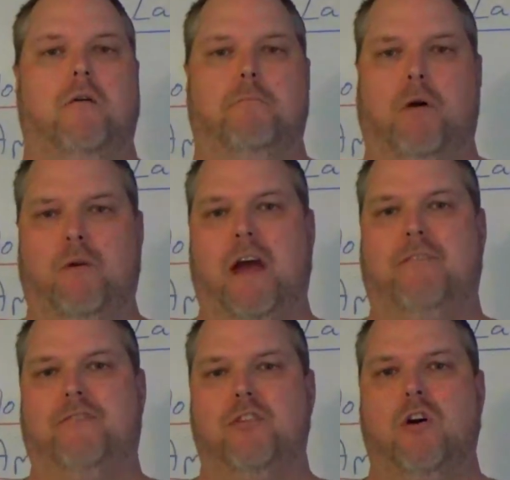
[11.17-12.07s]
but we
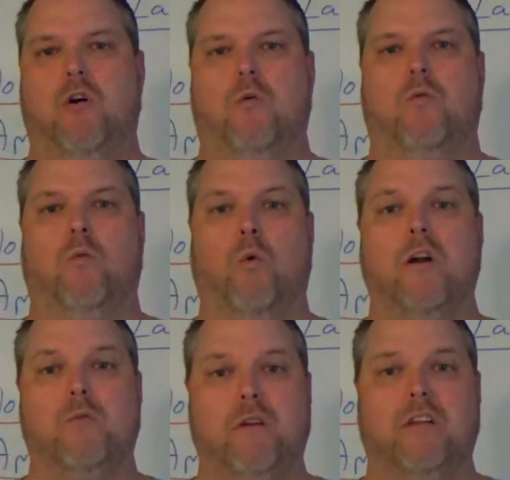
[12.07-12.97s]
have to know what
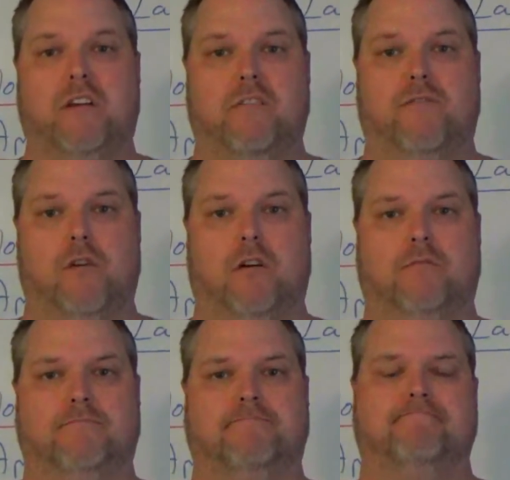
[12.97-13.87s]
are we looking for.
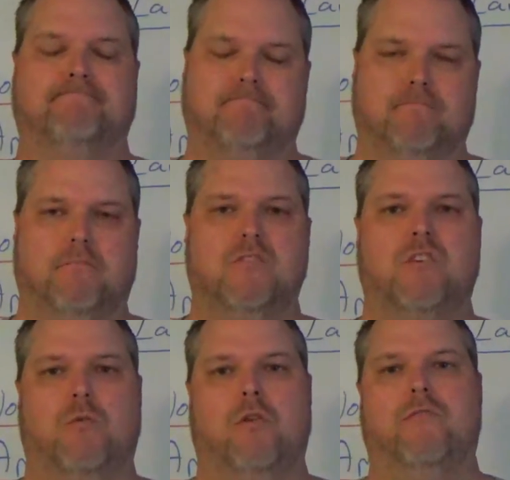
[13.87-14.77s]
Let's
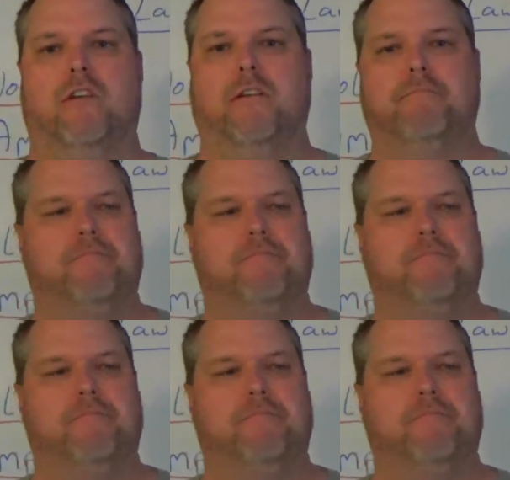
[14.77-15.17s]
go over it.